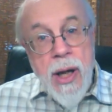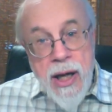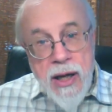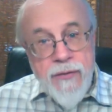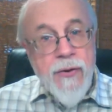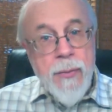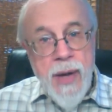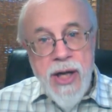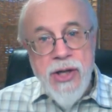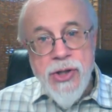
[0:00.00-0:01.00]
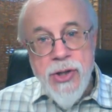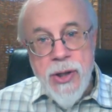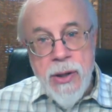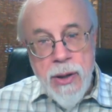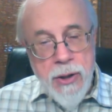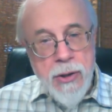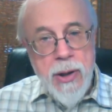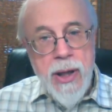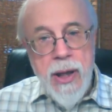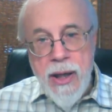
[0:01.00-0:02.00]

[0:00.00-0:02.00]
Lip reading: information, literally